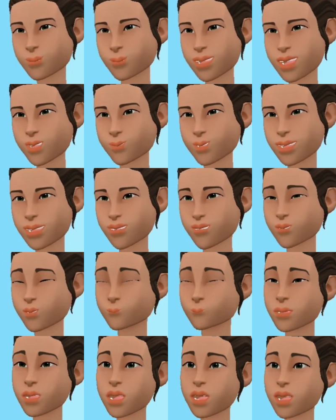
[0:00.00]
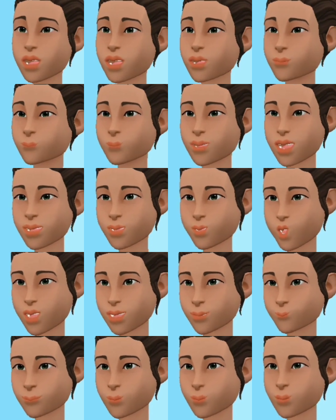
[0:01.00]
Have you experiencing side
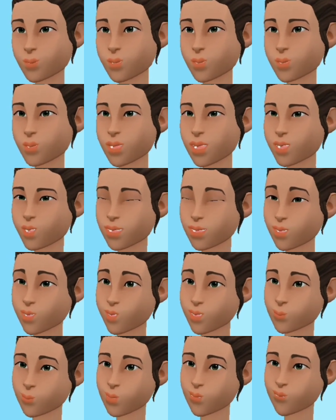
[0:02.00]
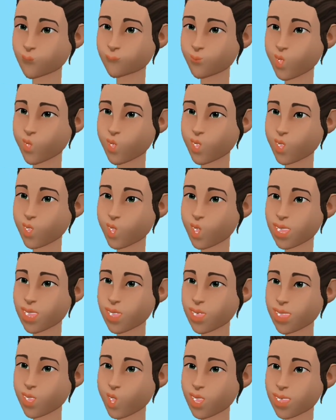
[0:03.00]
effects like dry mouth, dizziness,
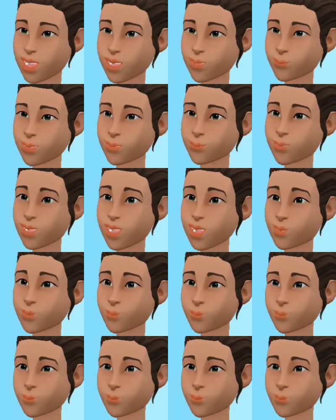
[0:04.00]
headache, and blurred vision?